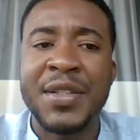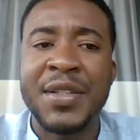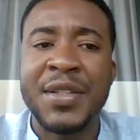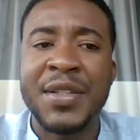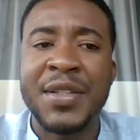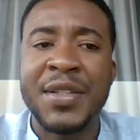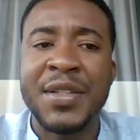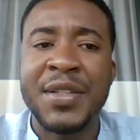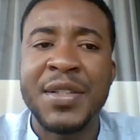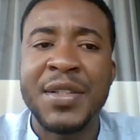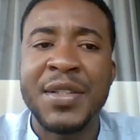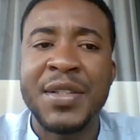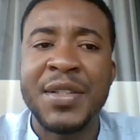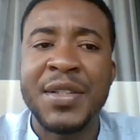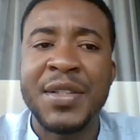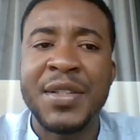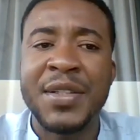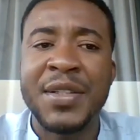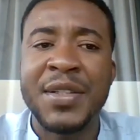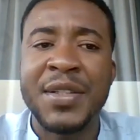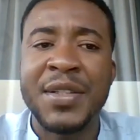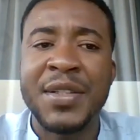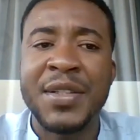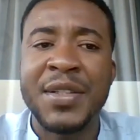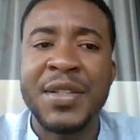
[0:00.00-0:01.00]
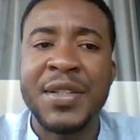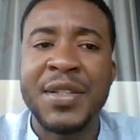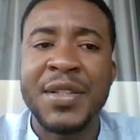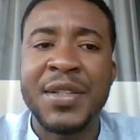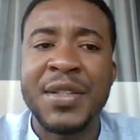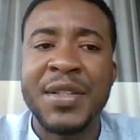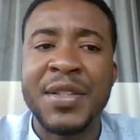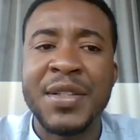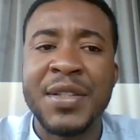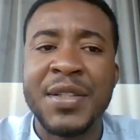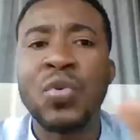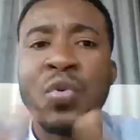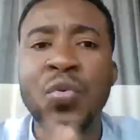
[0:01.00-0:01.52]
proposing
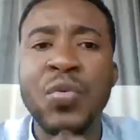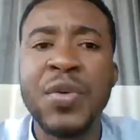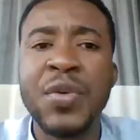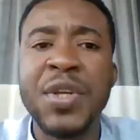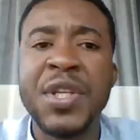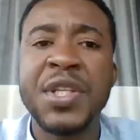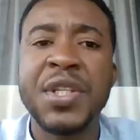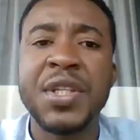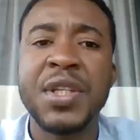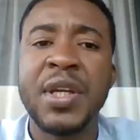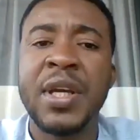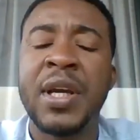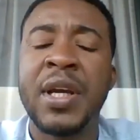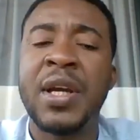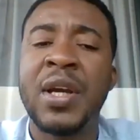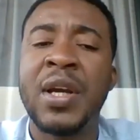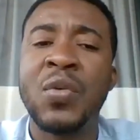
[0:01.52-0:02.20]
lenses through which